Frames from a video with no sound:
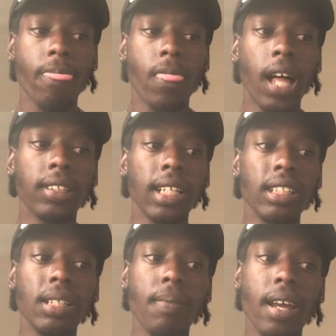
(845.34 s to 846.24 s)
Like, say
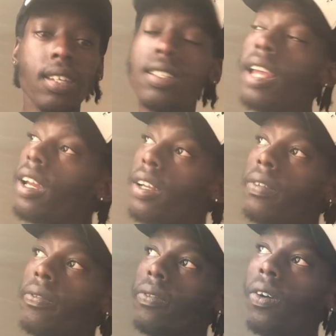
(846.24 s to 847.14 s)
somebody's negative
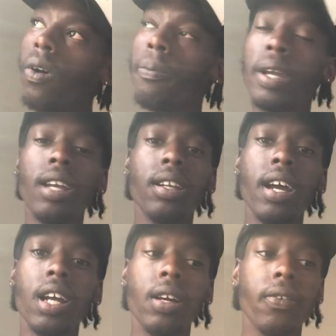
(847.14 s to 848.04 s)
or being
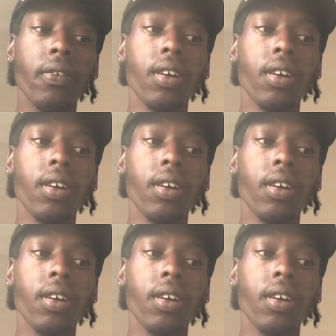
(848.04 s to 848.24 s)
negative